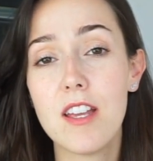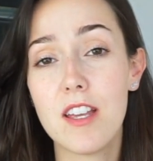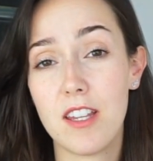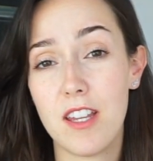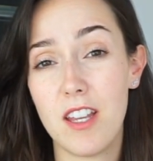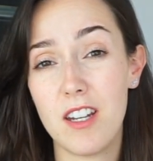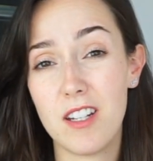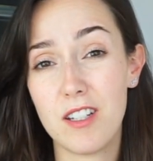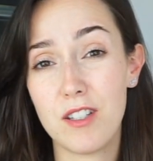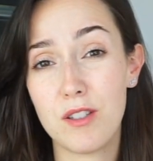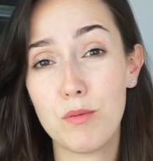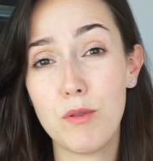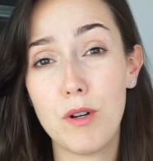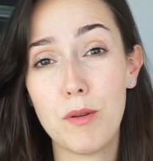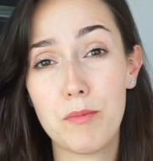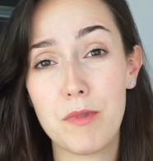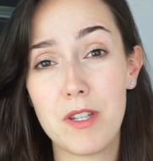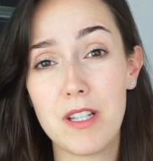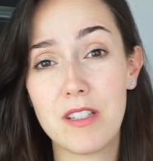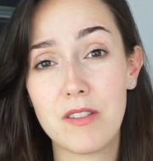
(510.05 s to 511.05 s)
can I
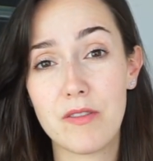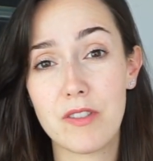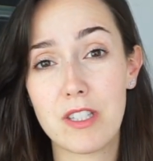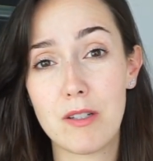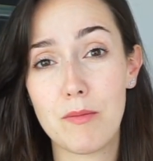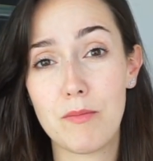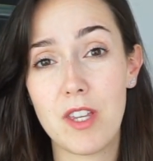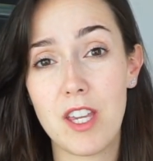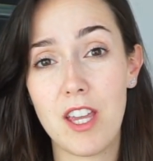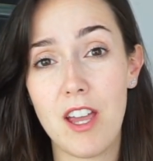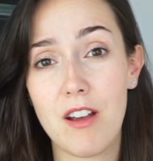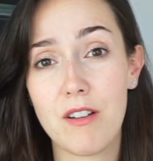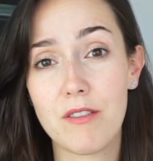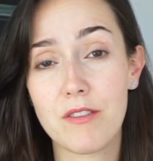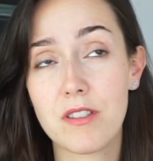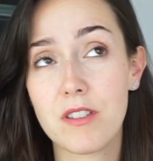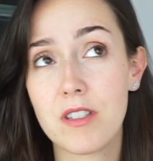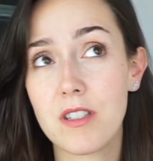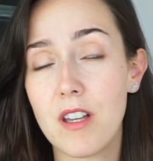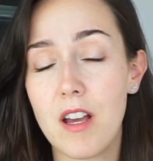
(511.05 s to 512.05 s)
swap this for something
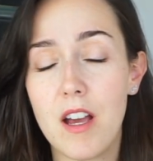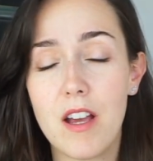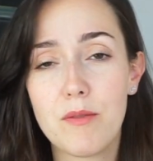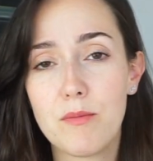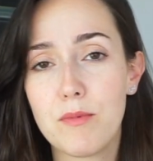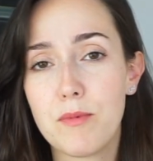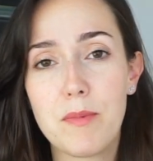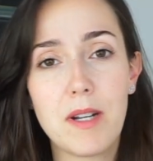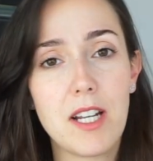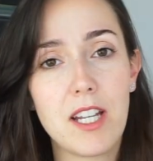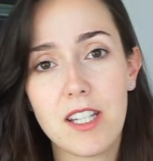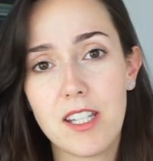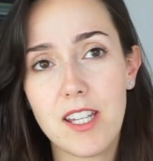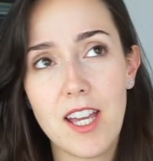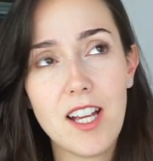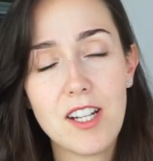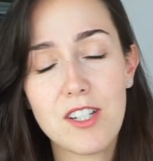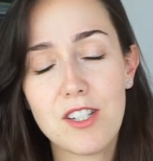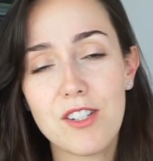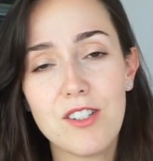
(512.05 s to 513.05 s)
else? I would be like,
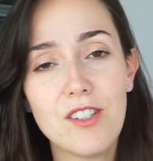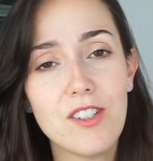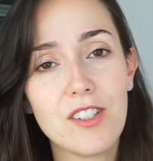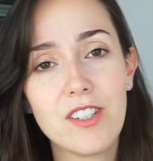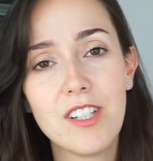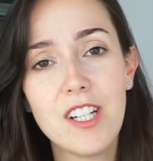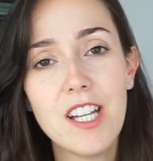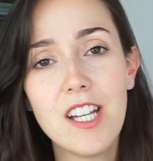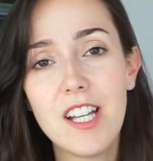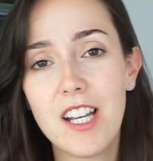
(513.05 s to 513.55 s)
yeah, sure.